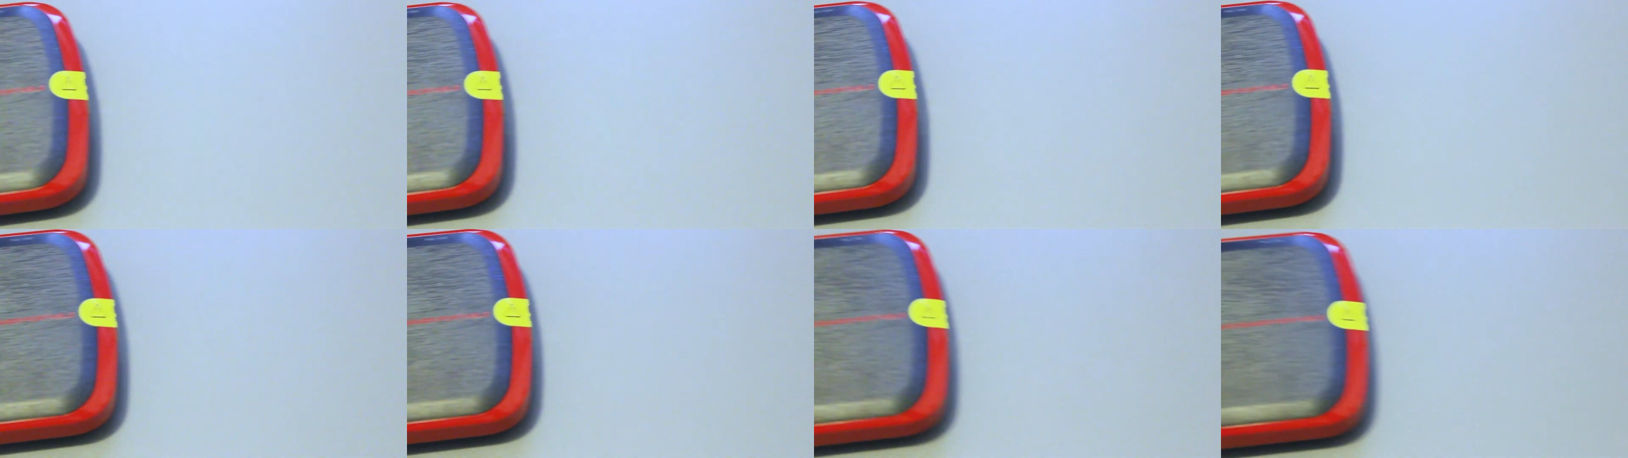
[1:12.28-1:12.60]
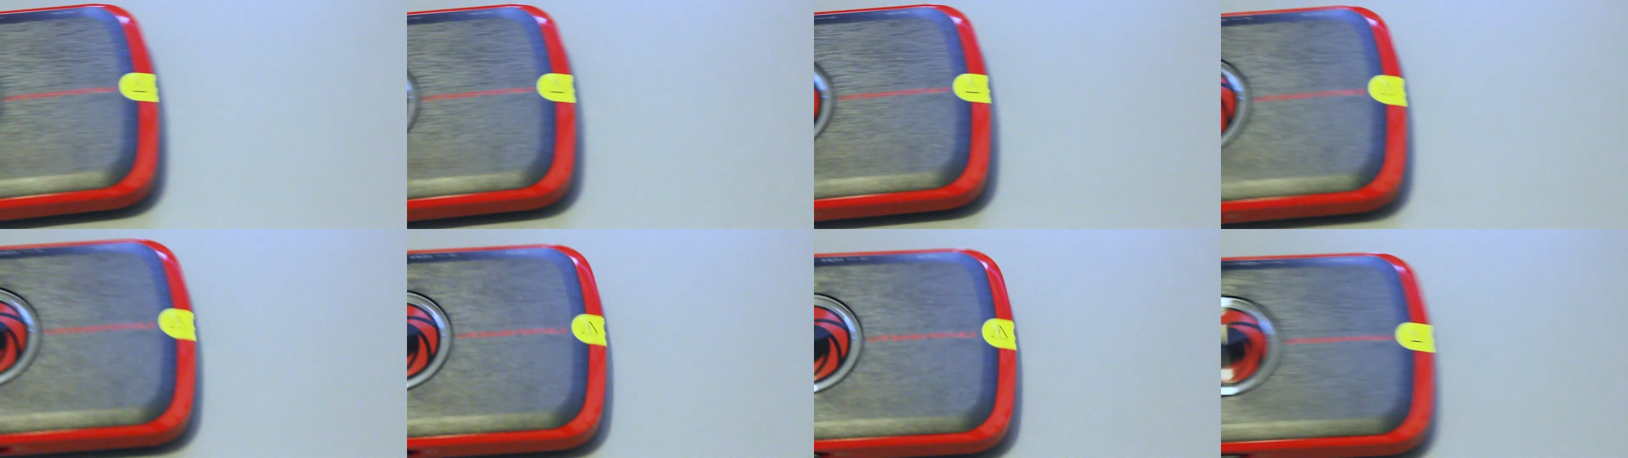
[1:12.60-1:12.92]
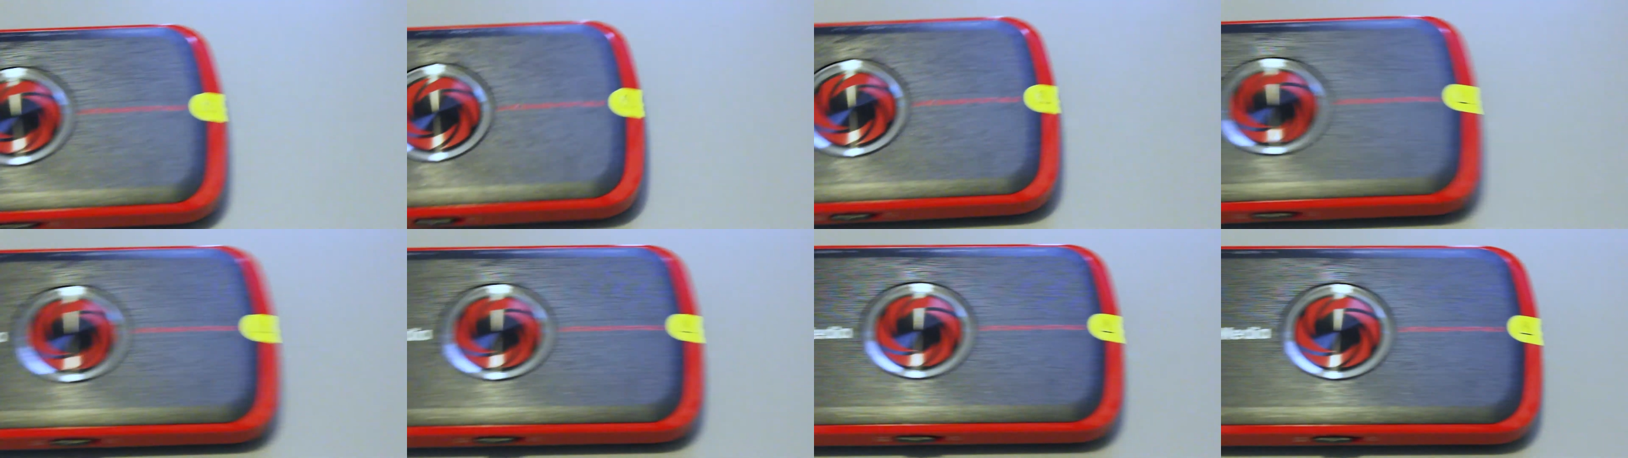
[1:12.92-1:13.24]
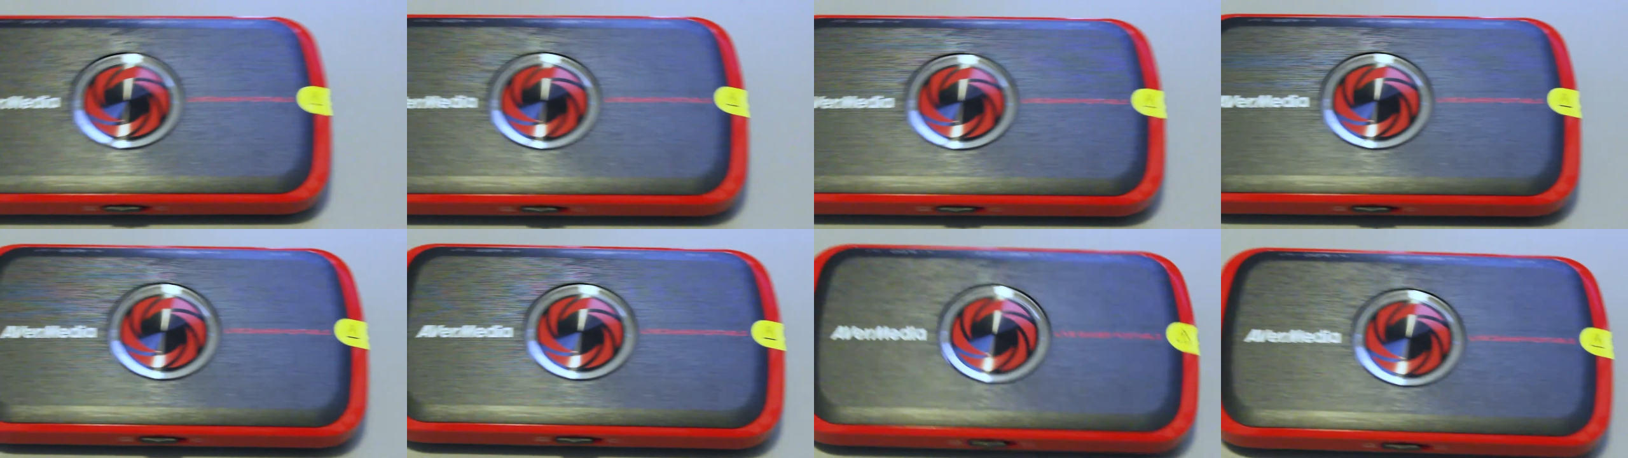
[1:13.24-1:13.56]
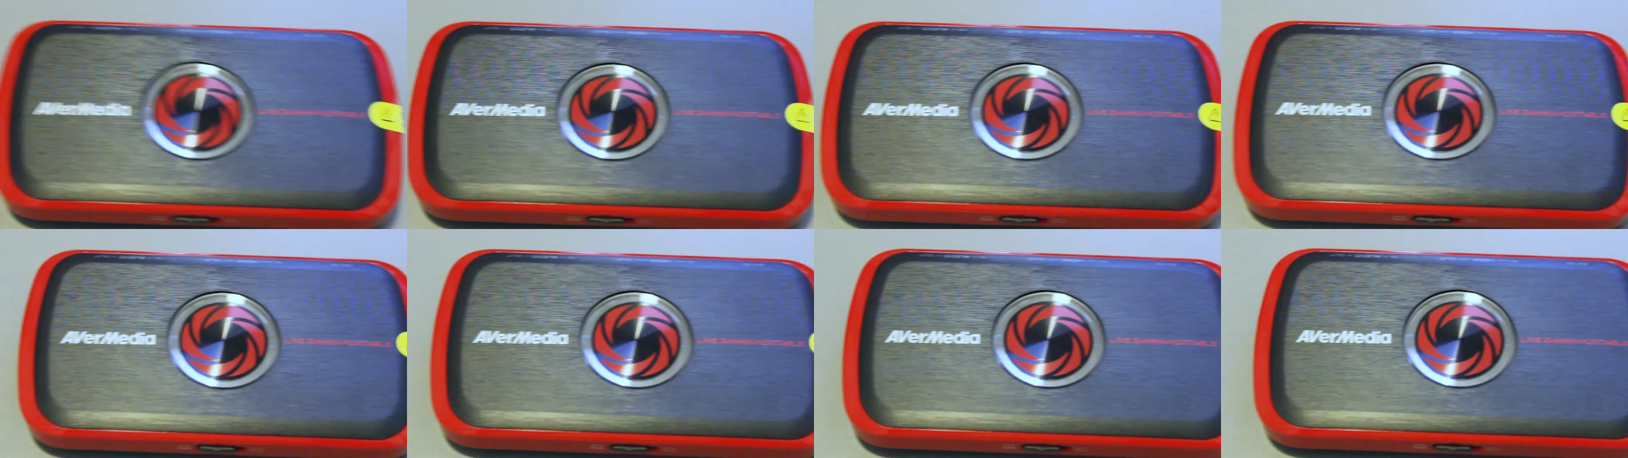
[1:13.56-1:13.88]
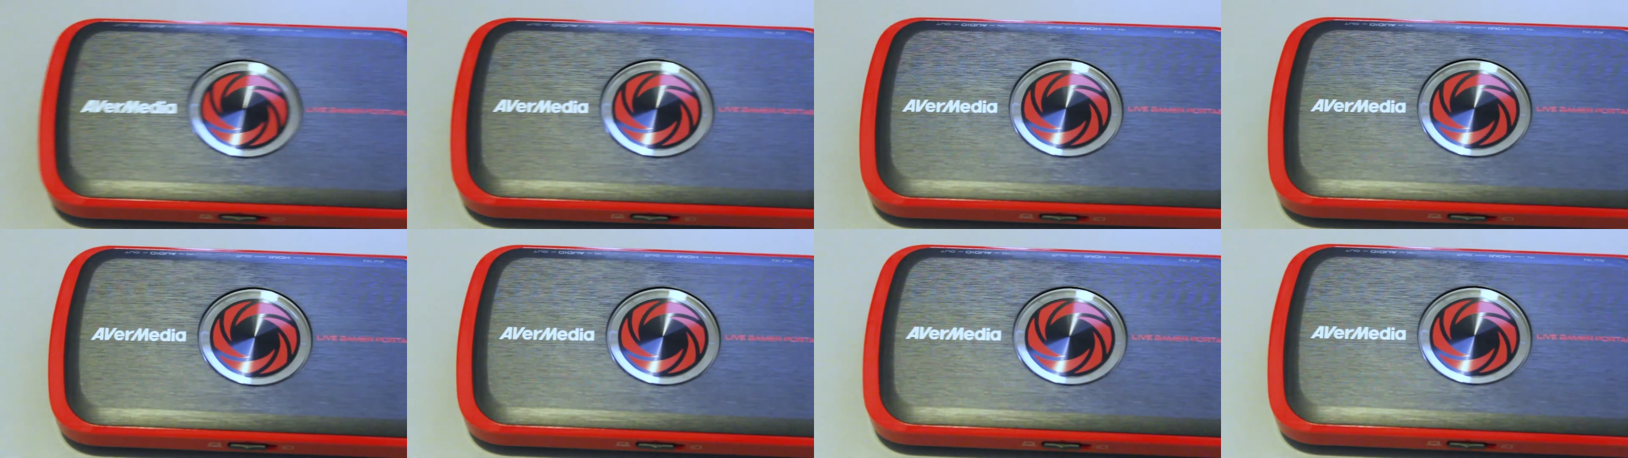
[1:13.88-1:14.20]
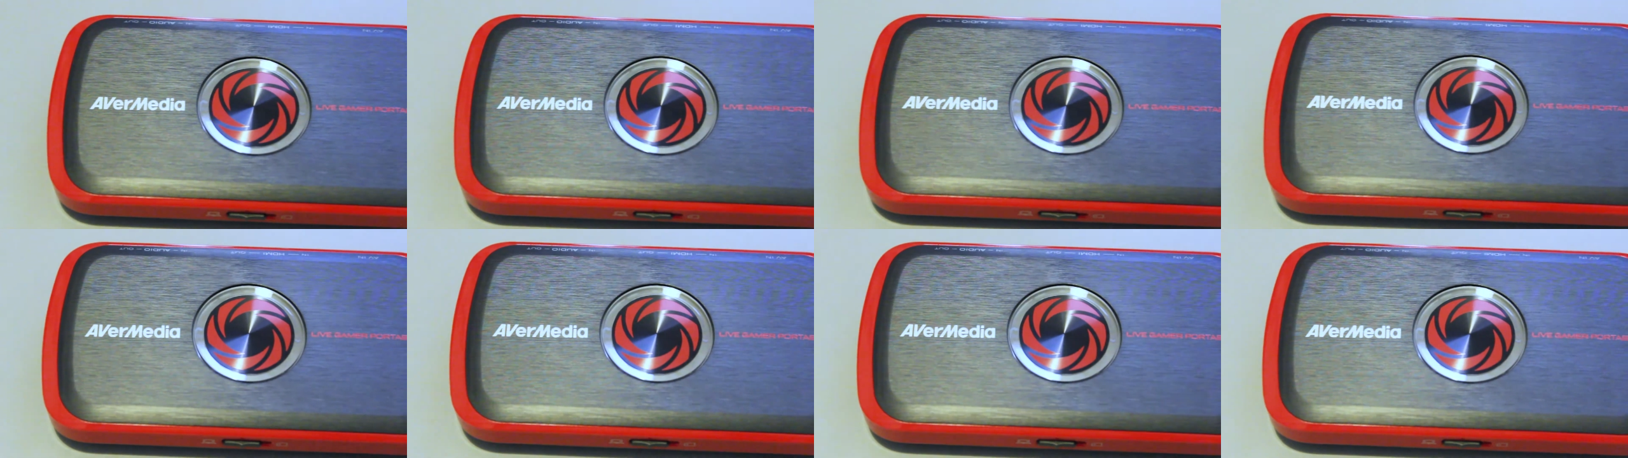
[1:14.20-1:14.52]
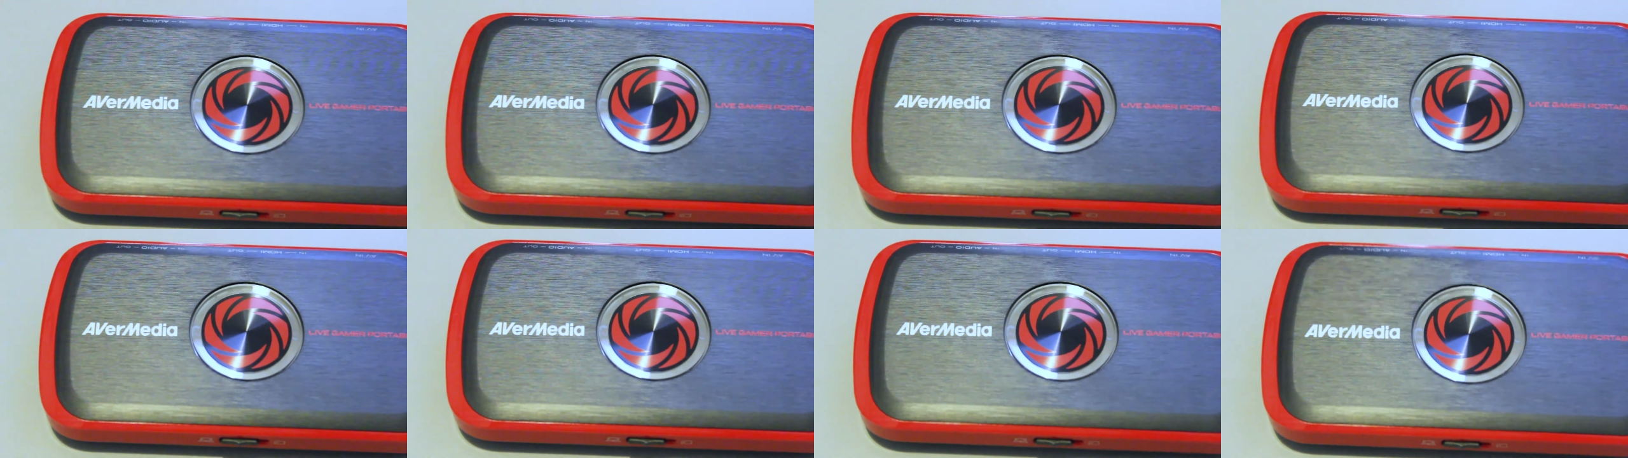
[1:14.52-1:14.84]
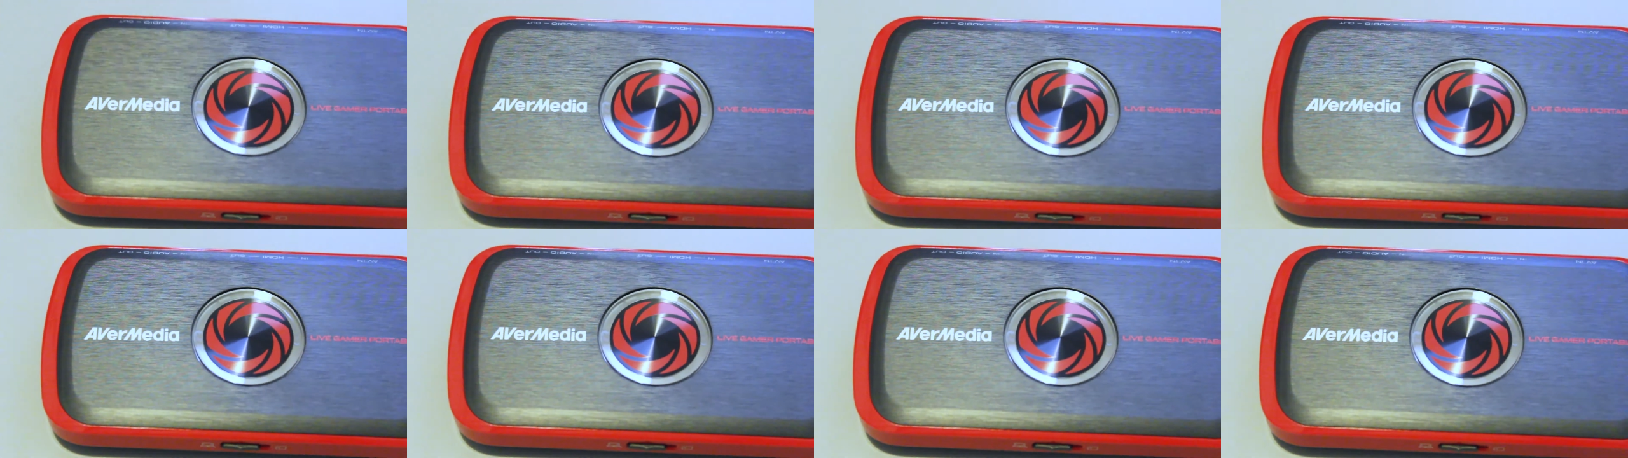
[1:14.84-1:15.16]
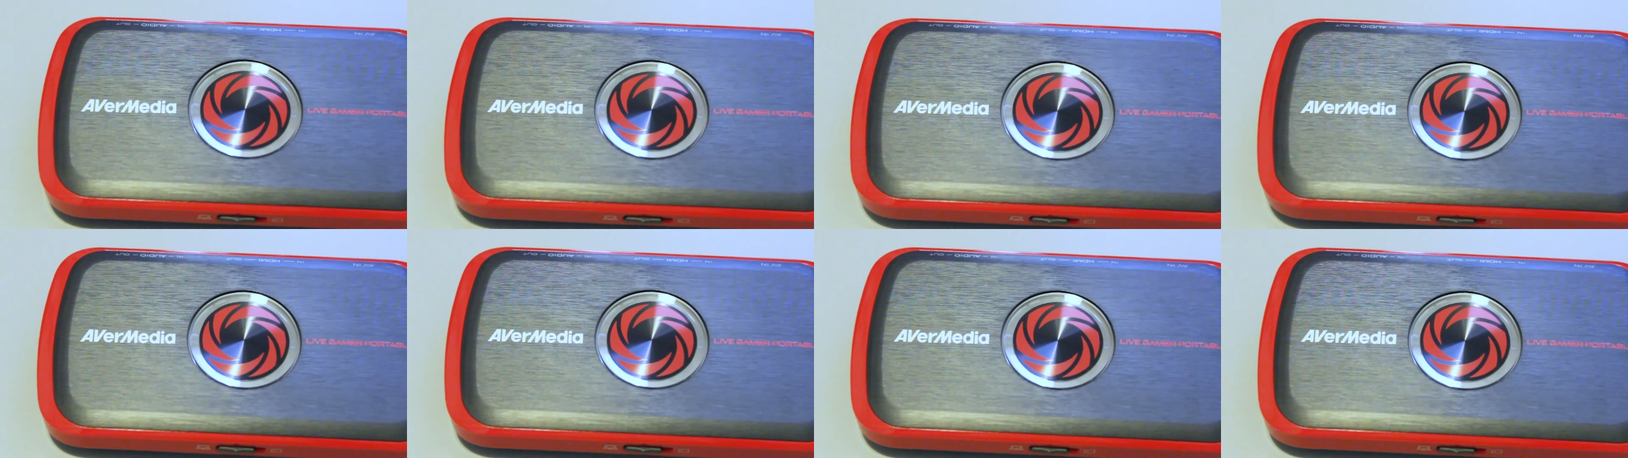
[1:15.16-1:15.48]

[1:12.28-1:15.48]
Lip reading: No face is visible, so there are no lips to read.